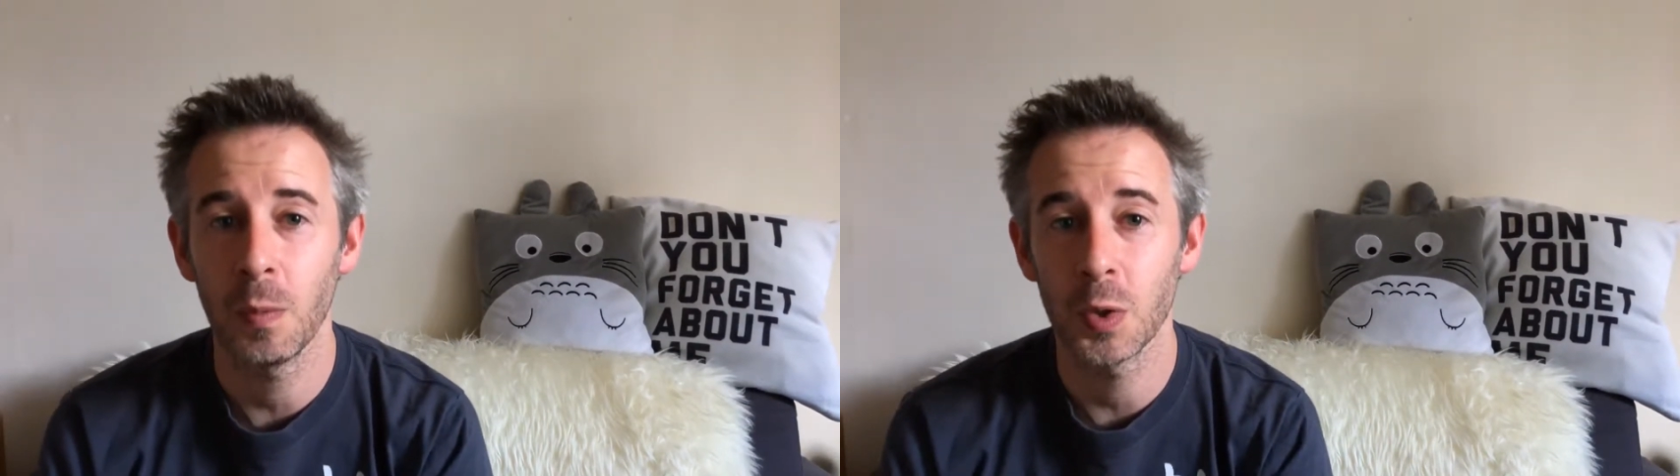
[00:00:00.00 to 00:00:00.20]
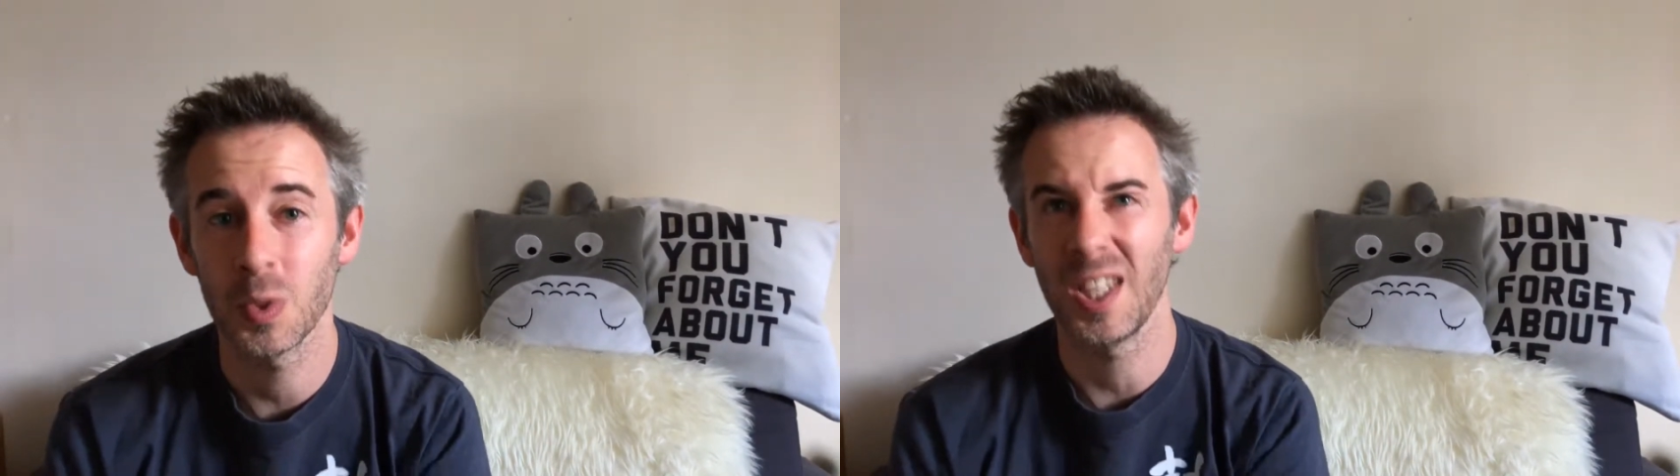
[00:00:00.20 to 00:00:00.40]

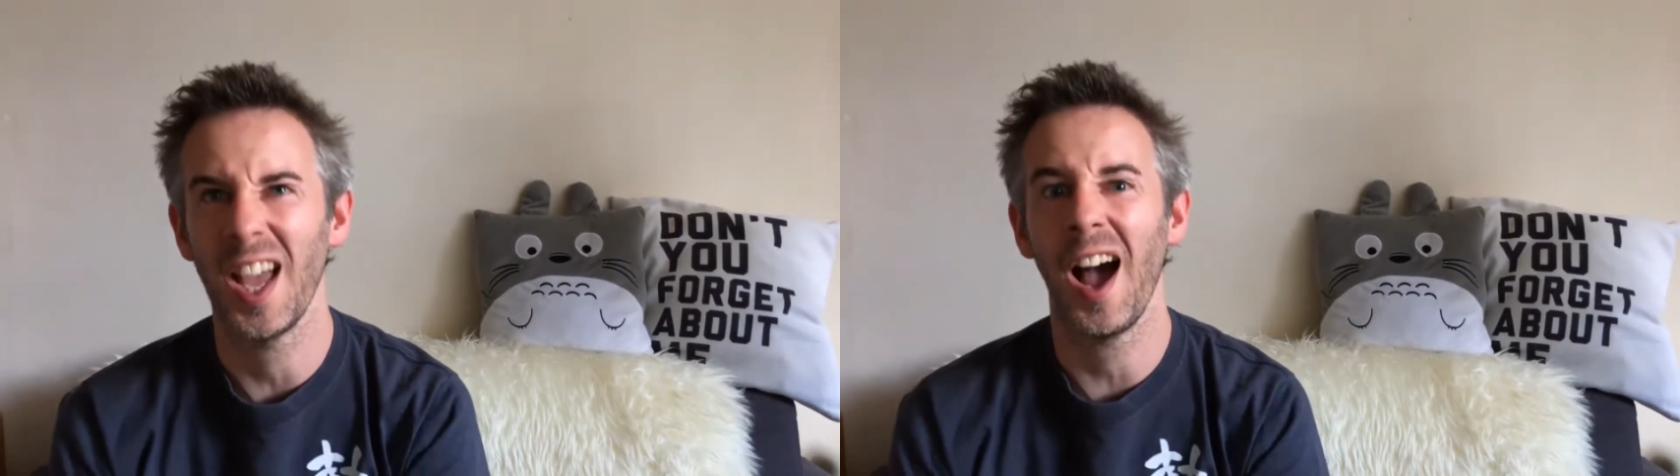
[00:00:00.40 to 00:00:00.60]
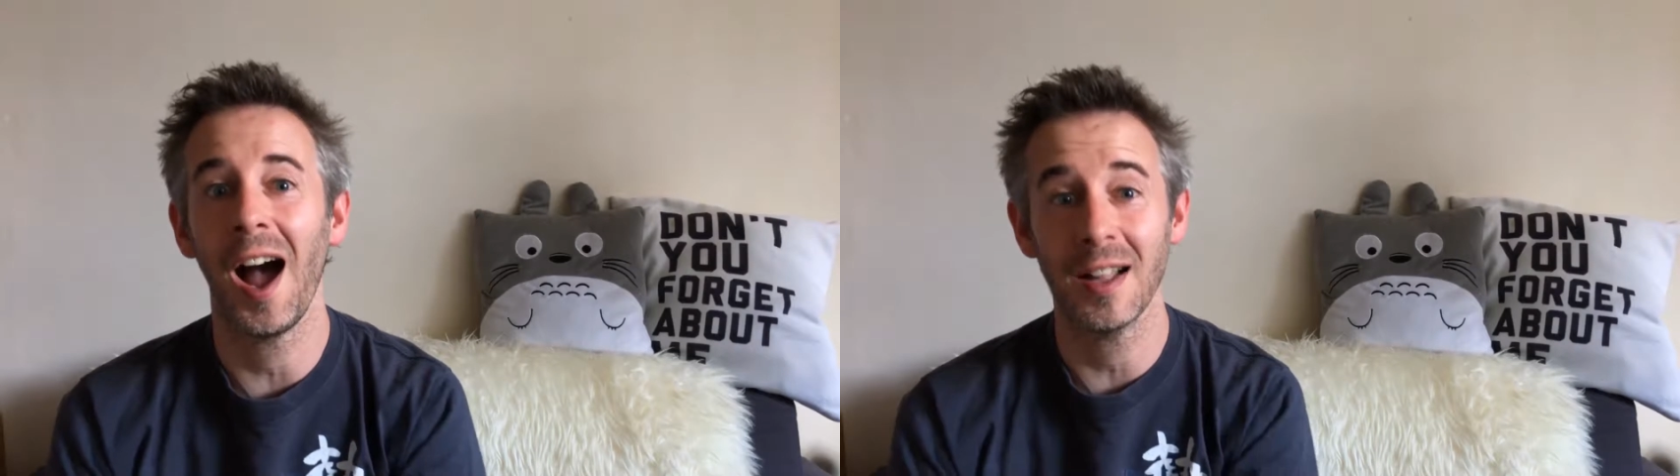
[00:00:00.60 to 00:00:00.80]
which was
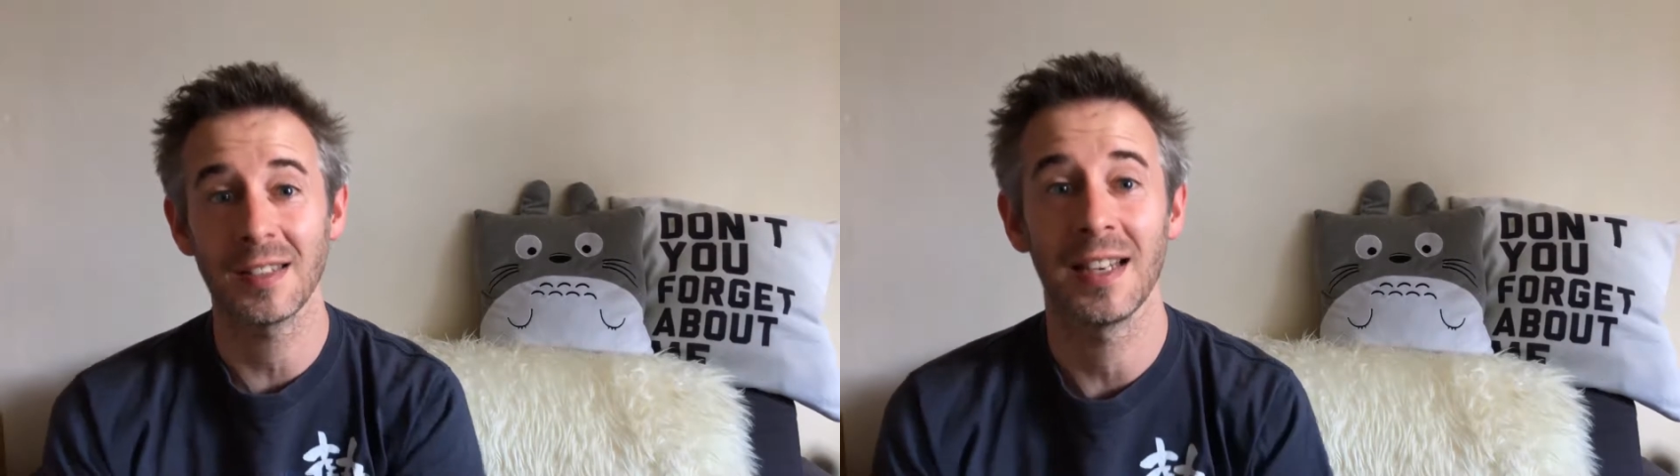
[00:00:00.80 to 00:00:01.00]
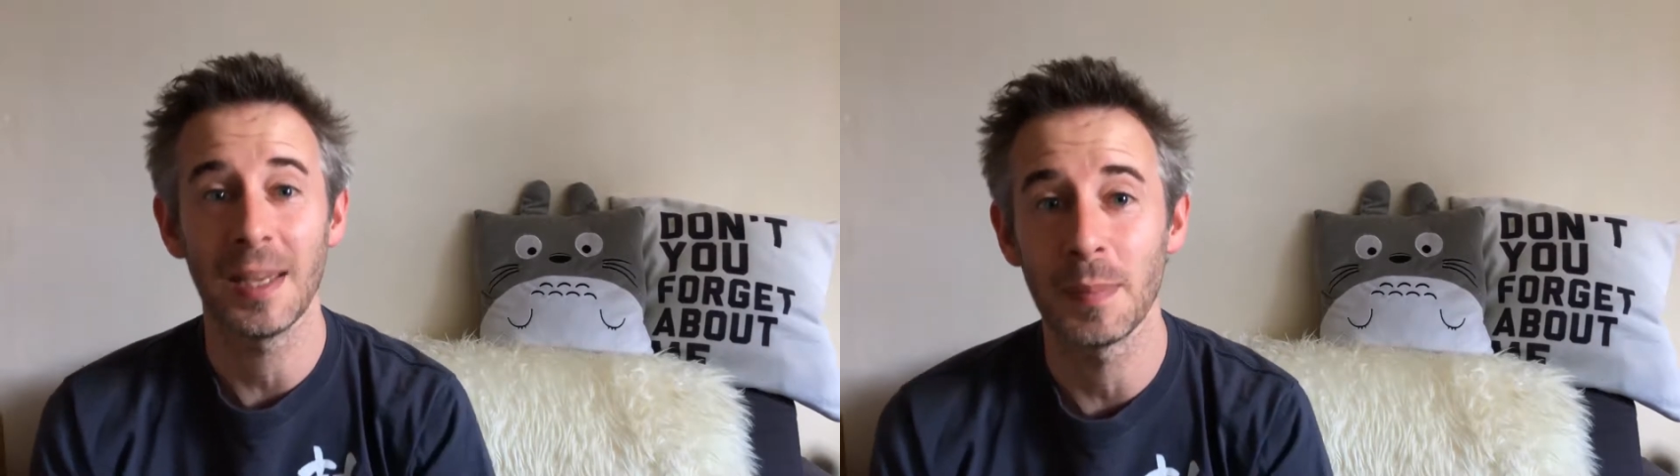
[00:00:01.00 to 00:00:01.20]
the
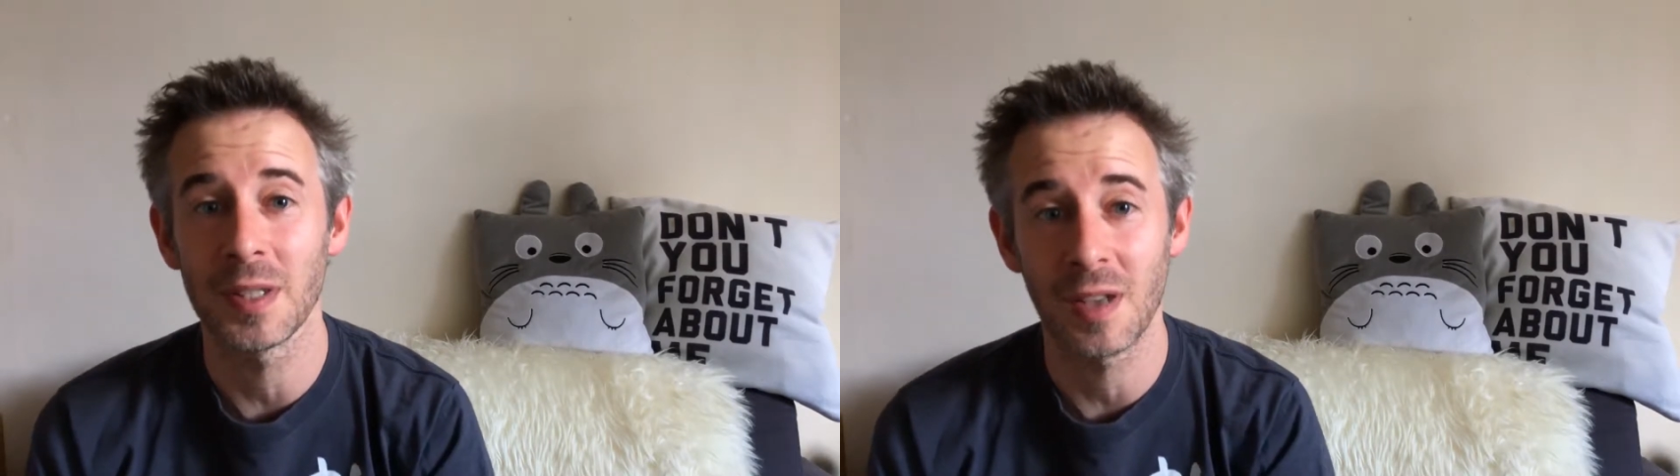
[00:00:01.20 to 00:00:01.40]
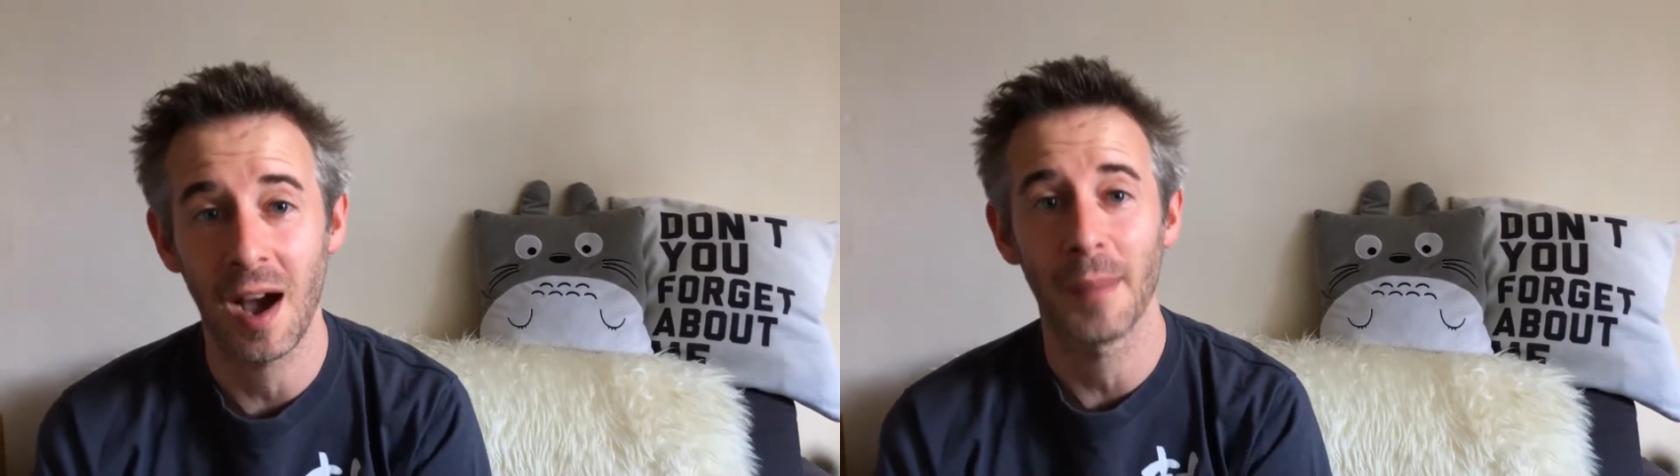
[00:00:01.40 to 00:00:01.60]
utterly
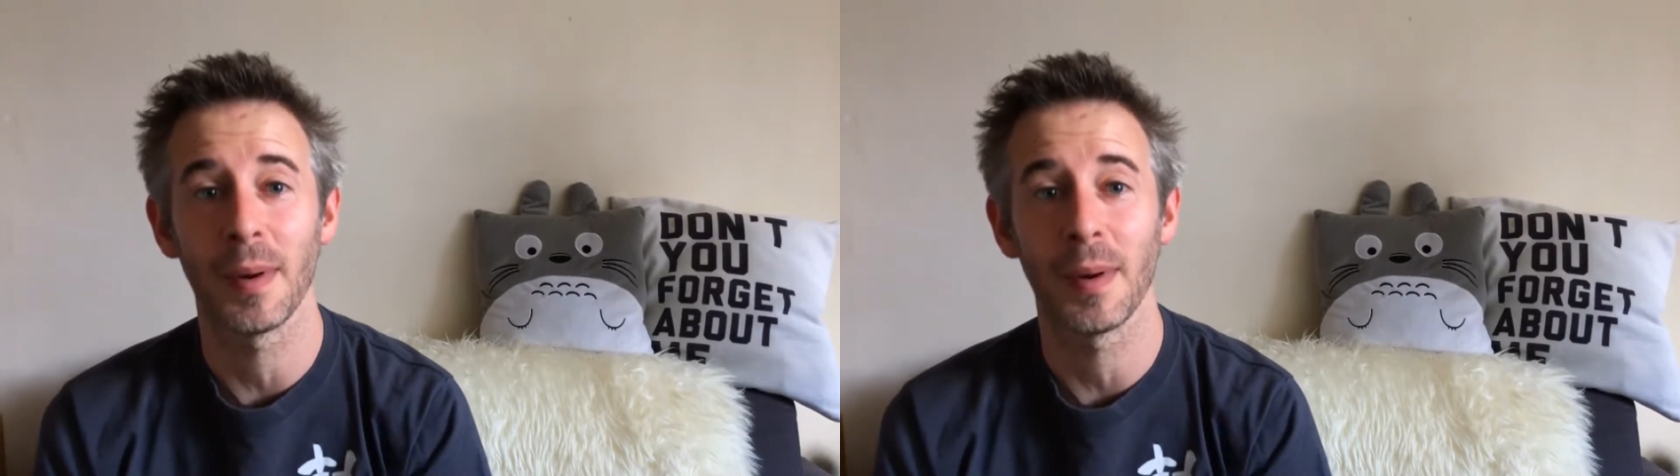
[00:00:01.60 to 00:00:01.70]
bizarre